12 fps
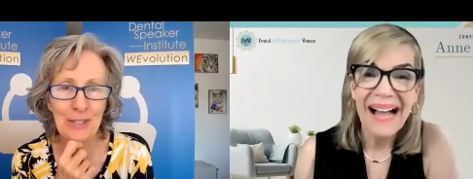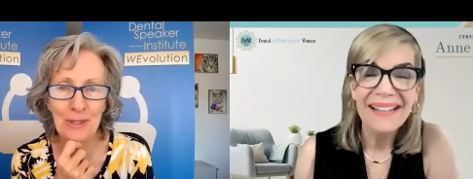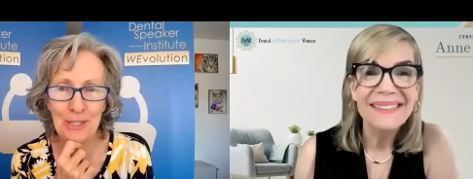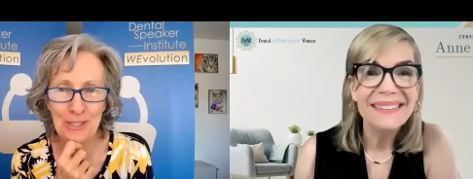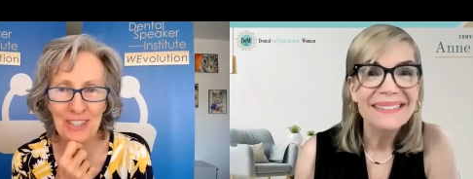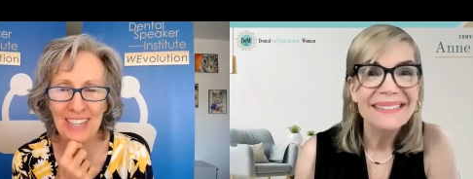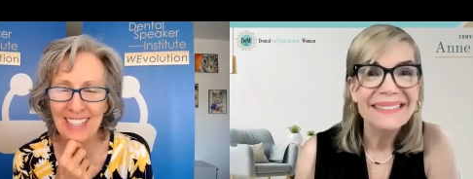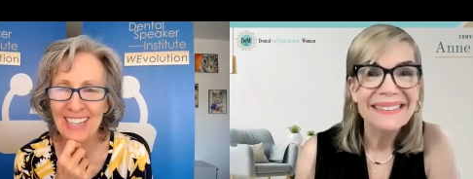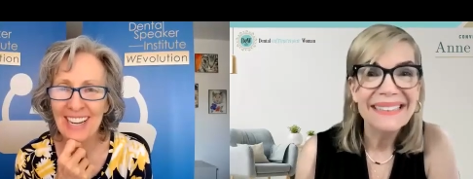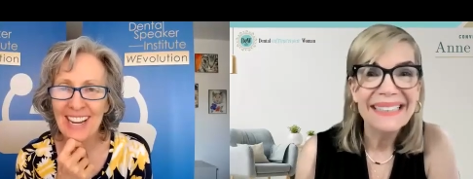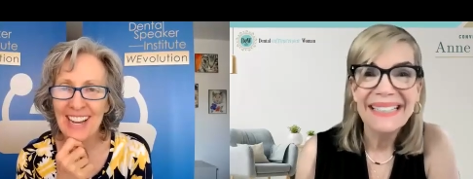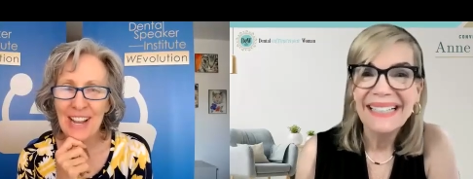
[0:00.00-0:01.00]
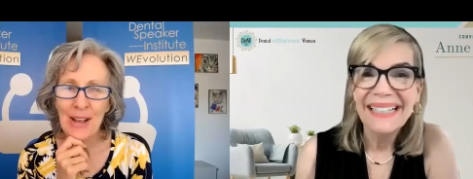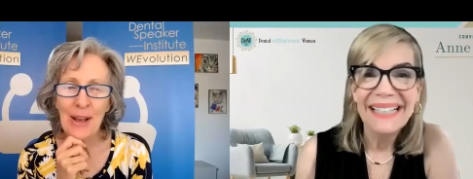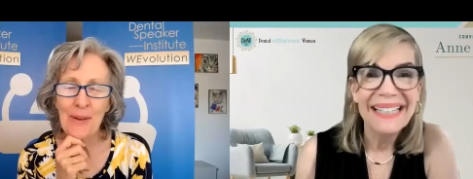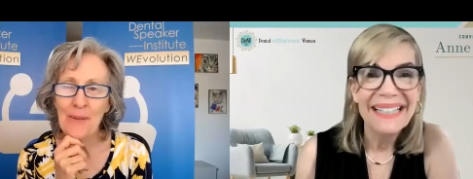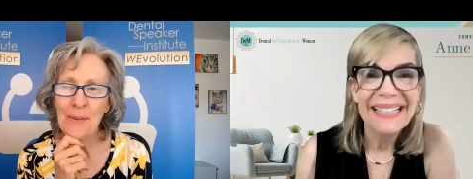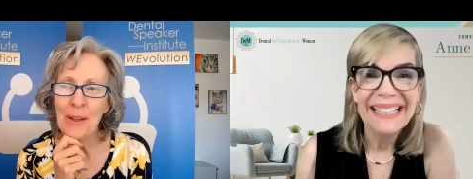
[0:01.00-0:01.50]
Speaker 1: to retreat.
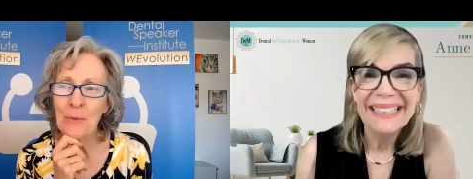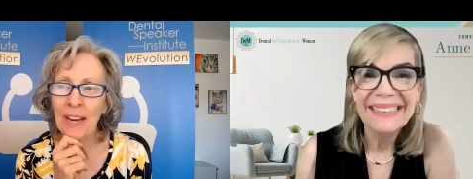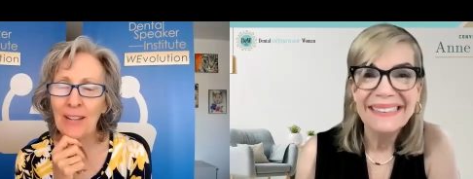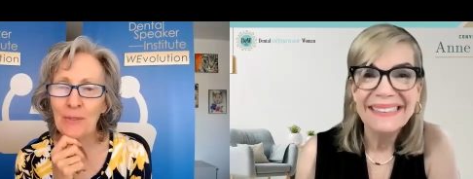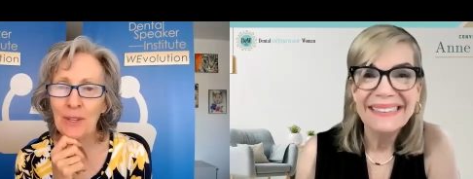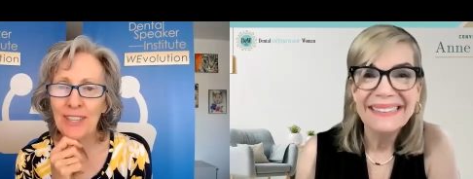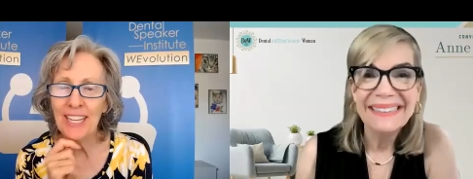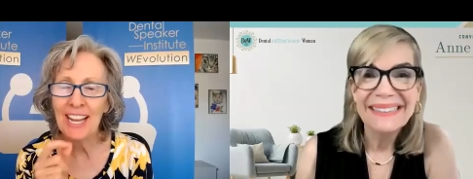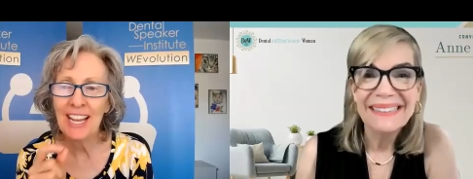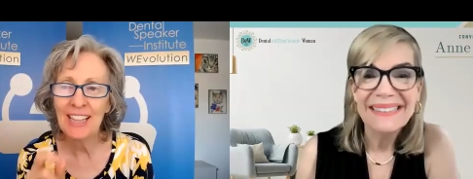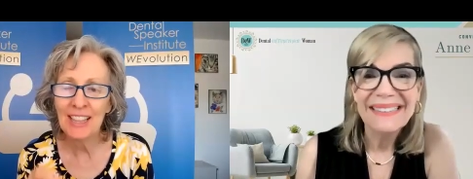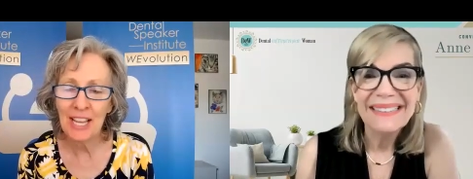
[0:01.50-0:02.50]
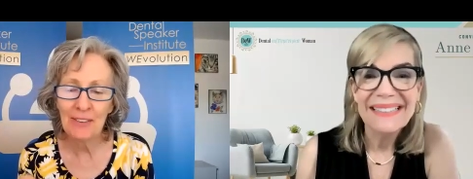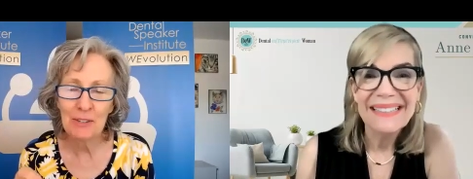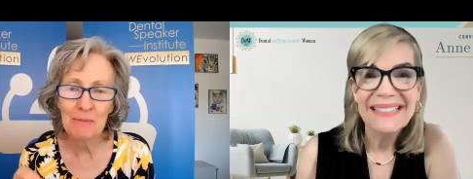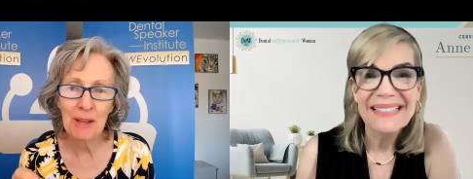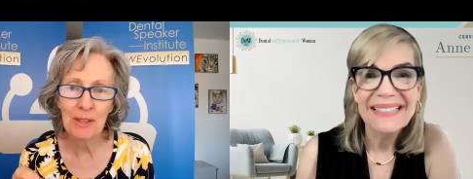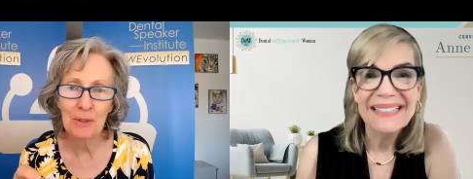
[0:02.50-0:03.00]
Uh, and one, one thing I
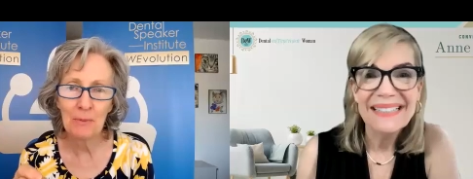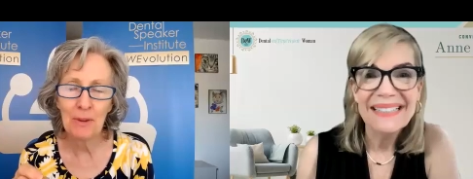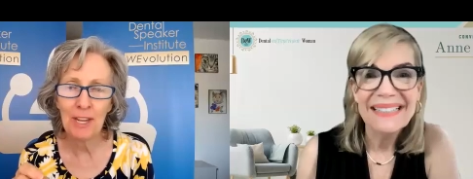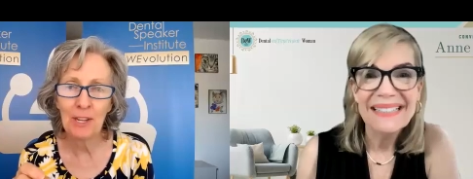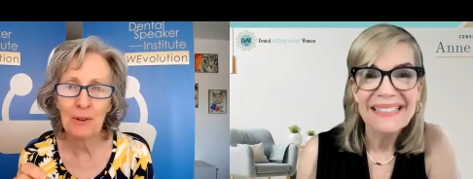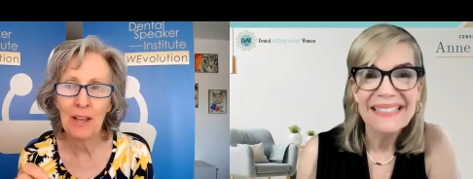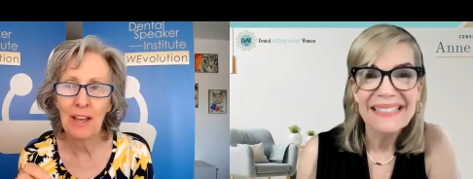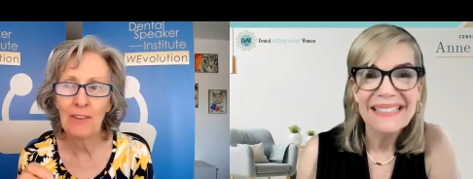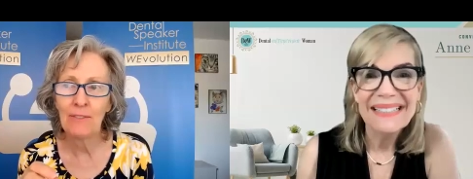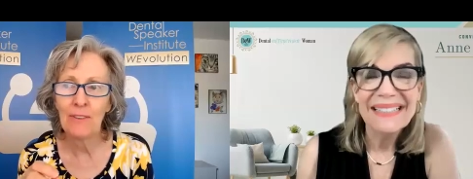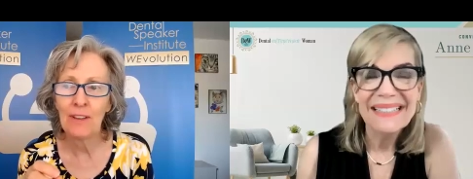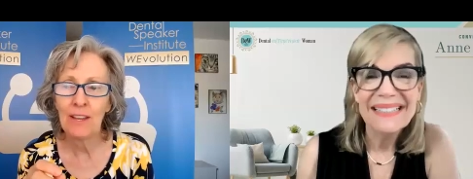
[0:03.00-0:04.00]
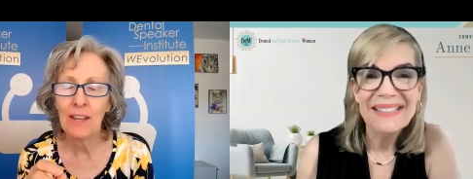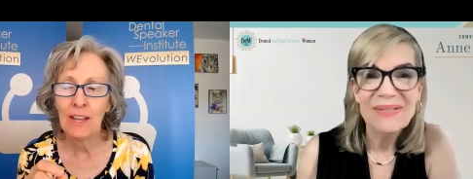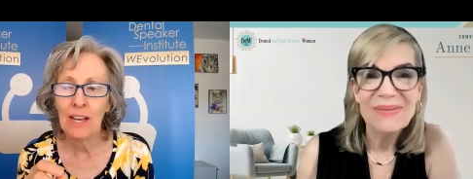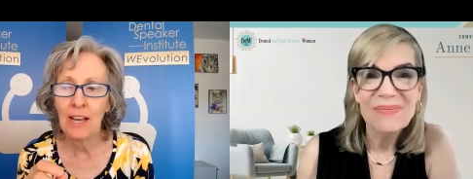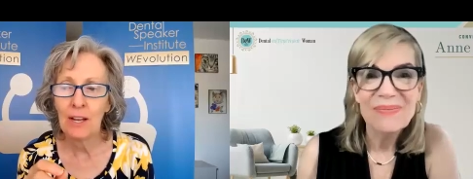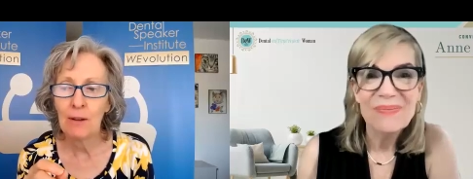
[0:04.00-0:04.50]
loved about the way you have
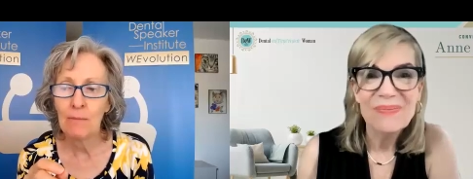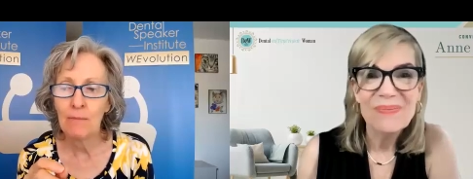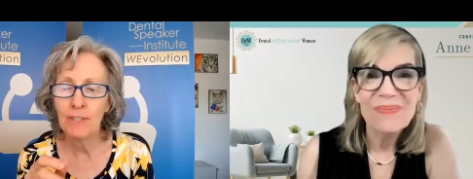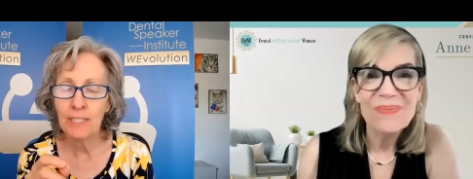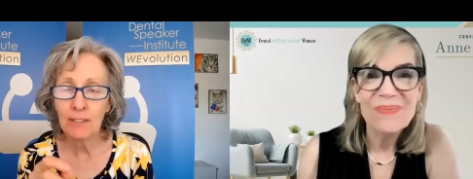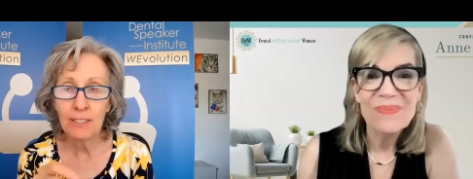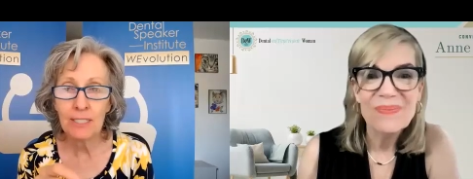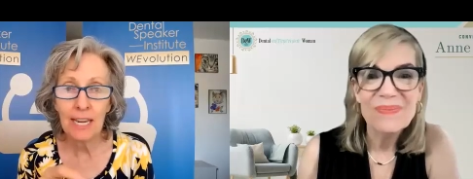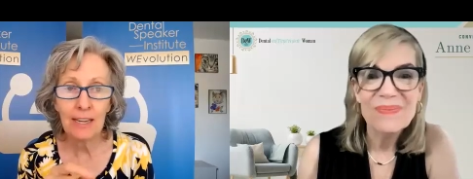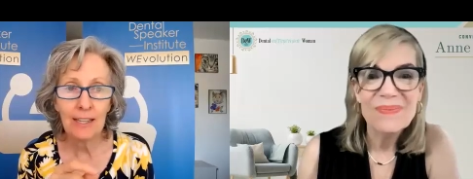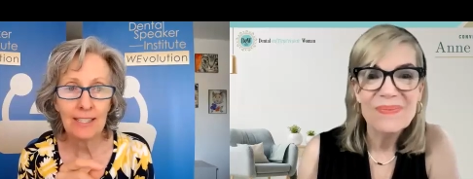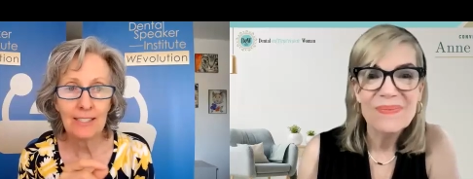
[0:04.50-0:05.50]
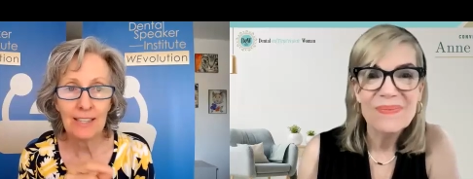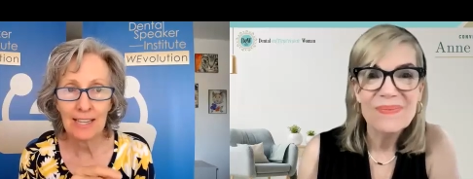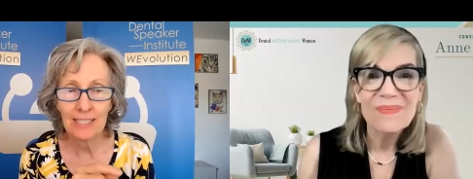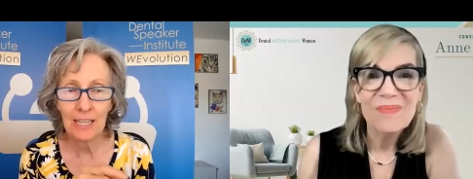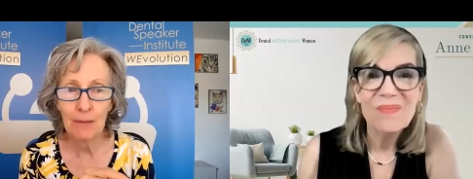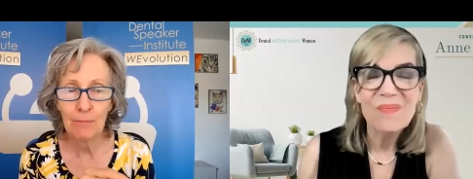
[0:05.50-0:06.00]
um, facilitated these
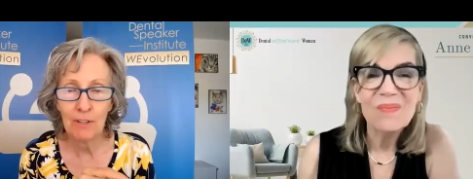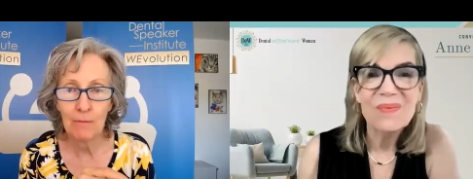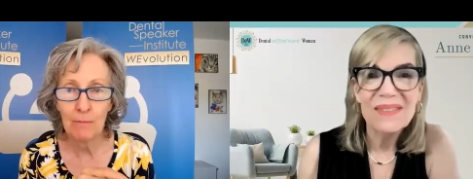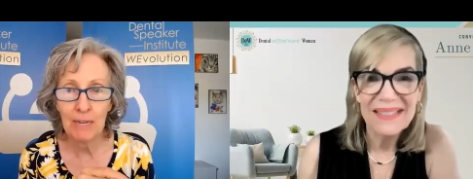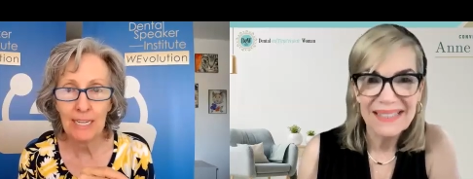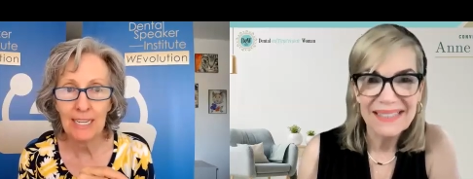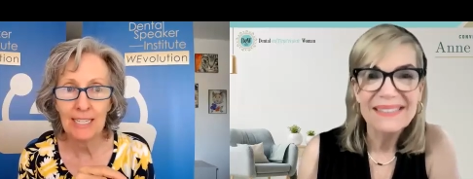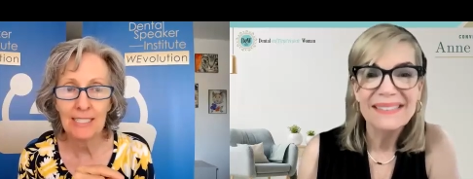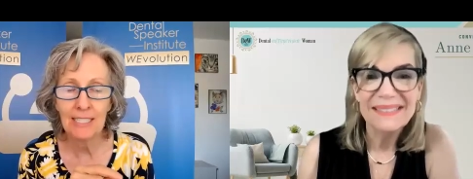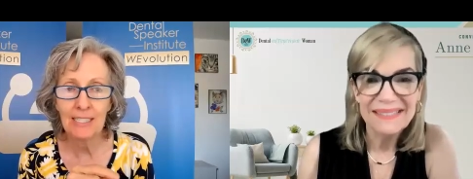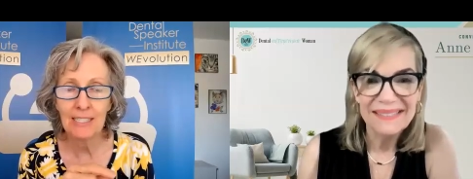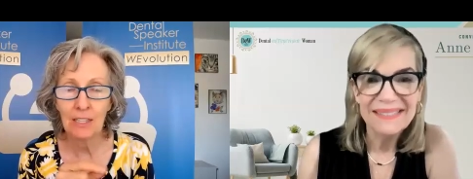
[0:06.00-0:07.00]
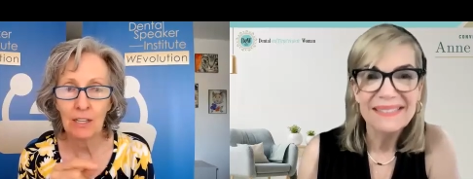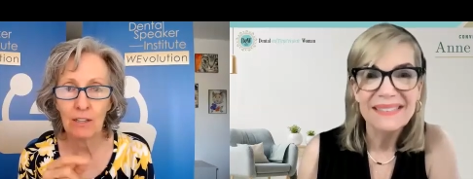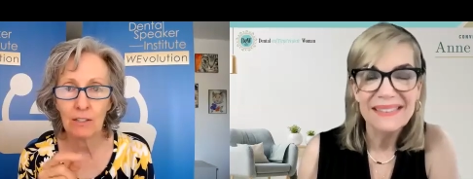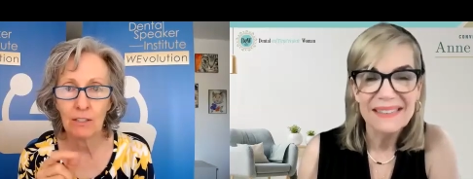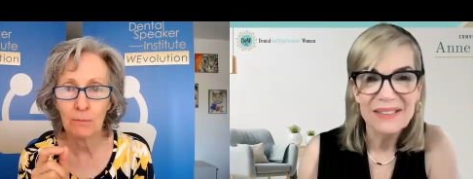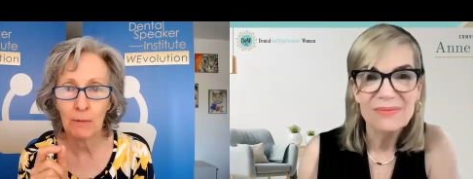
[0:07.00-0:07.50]
last couple of meetings is
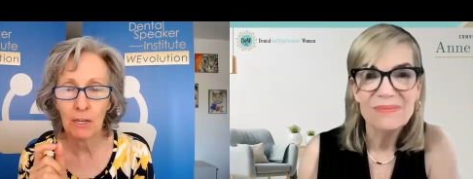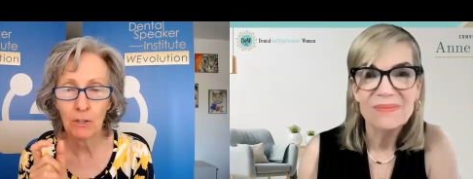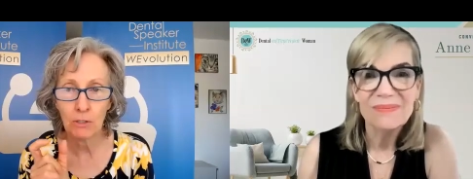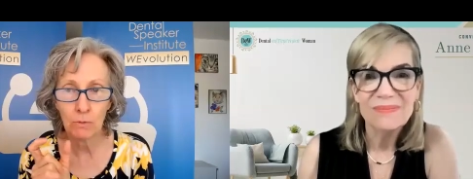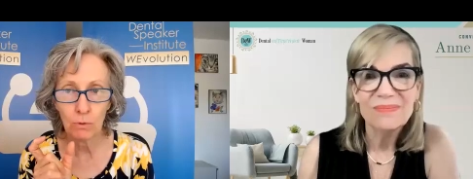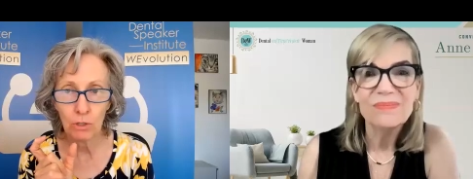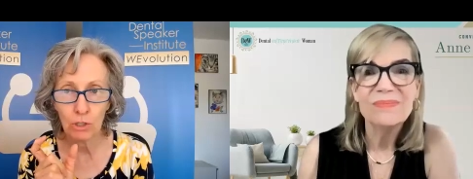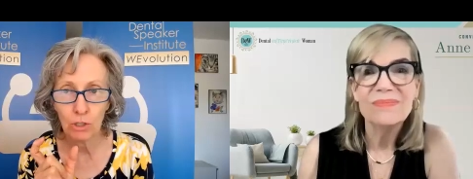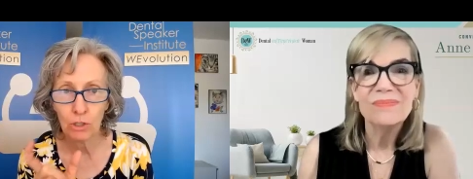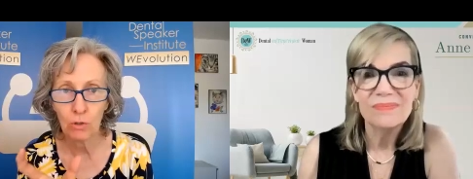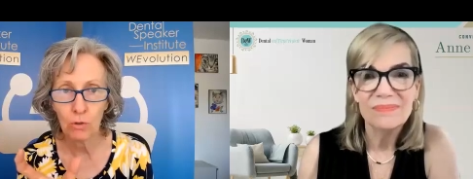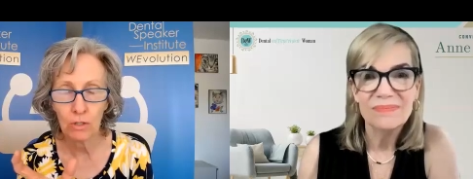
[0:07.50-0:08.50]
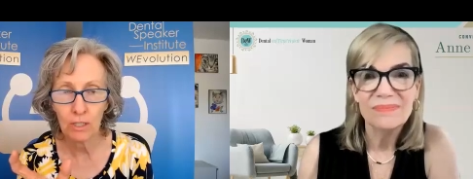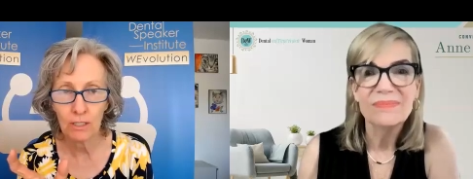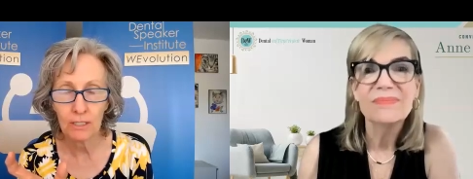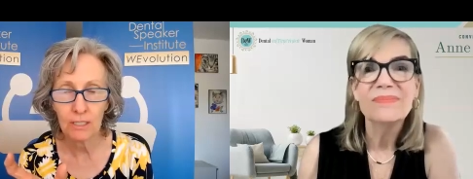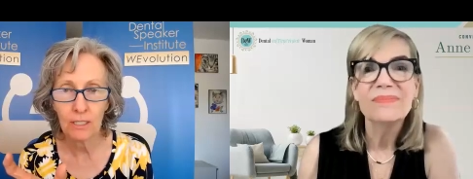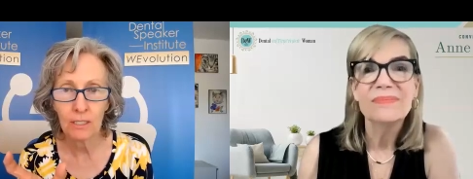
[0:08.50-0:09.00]
the speakers were
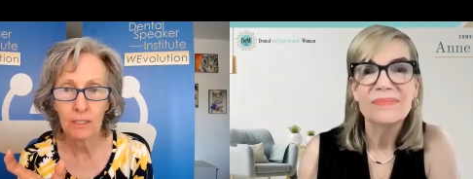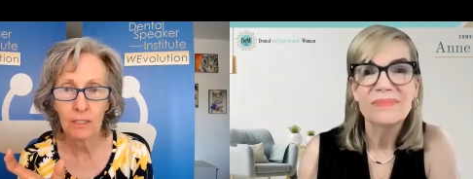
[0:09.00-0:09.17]
short